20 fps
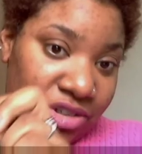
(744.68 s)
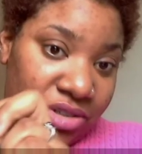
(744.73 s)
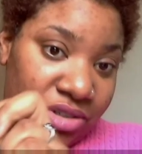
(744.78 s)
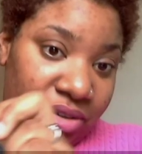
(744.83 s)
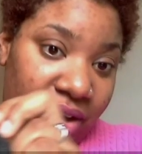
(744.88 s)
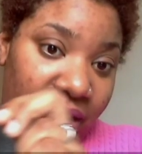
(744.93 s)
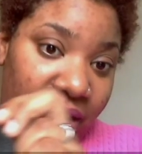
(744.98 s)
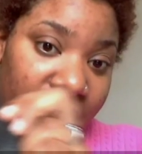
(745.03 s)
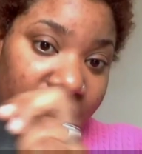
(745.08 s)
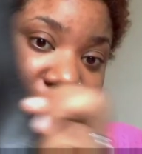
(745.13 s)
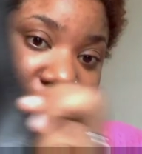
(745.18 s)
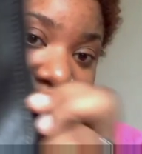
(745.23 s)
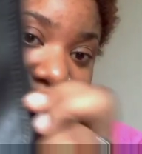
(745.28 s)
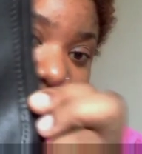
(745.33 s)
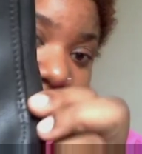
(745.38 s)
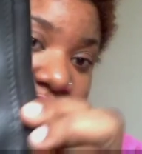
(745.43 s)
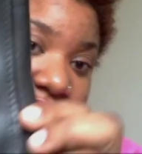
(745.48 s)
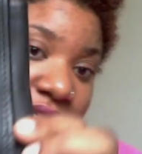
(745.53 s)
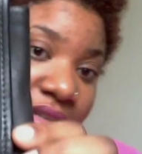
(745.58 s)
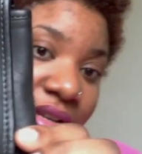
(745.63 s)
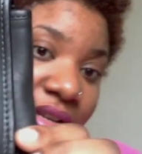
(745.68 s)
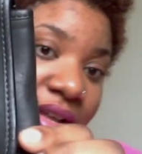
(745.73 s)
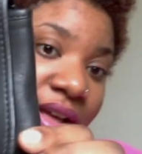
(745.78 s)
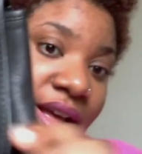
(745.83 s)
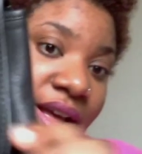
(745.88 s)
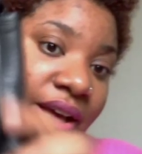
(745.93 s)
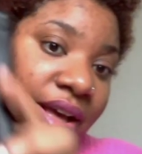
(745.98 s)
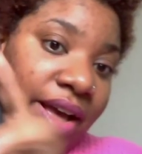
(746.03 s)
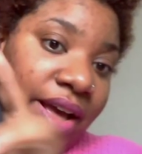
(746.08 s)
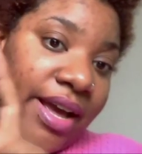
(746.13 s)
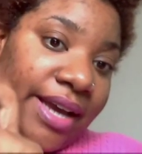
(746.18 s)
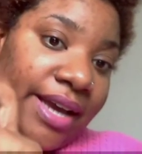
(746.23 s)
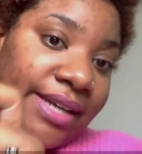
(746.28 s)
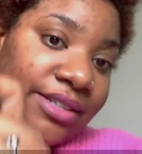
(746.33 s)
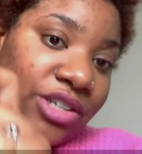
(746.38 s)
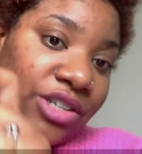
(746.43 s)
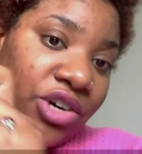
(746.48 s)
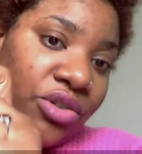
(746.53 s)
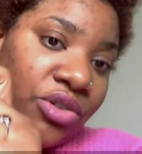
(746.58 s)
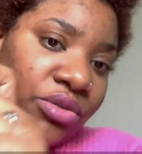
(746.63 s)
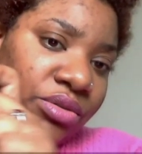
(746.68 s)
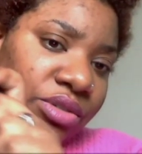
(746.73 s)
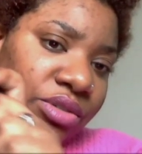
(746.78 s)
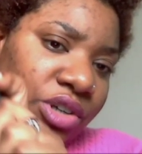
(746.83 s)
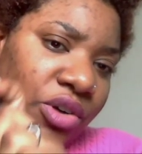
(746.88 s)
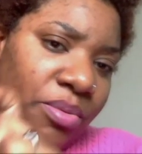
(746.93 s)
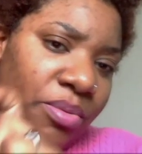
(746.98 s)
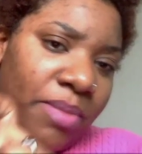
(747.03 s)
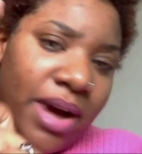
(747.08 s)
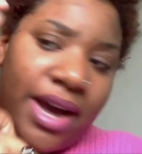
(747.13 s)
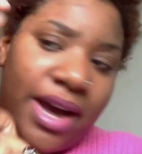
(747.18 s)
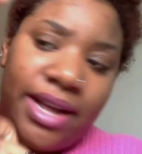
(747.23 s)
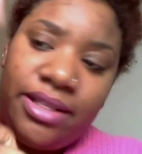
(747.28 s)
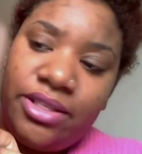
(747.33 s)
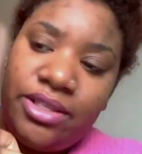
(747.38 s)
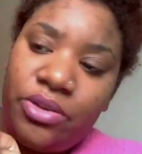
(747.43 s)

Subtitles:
you guys. And don't mind the